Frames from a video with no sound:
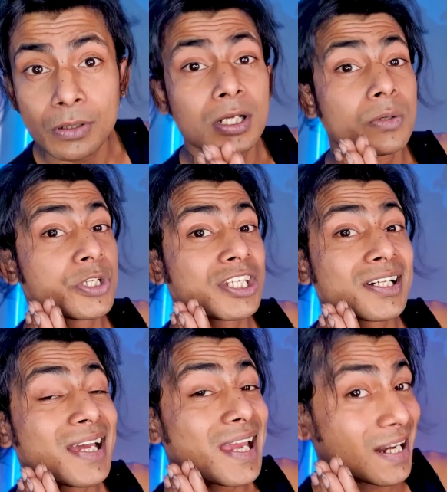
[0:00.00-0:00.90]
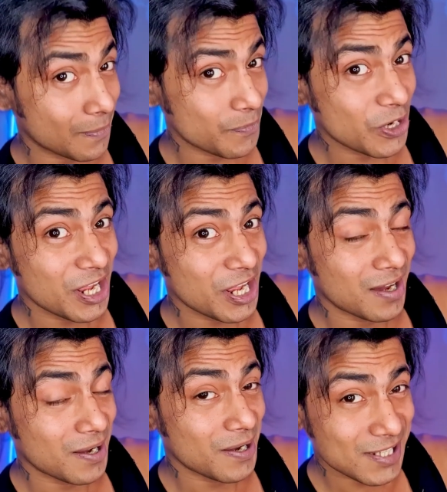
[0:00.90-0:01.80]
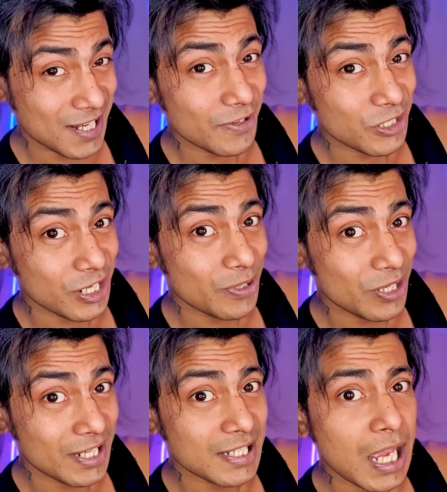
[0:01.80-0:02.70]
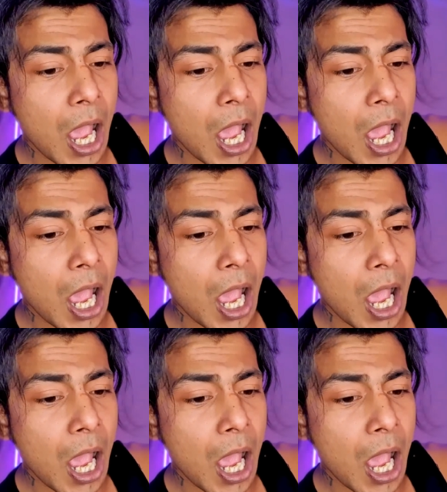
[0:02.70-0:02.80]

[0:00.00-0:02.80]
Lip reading: which is the number 7 tip, is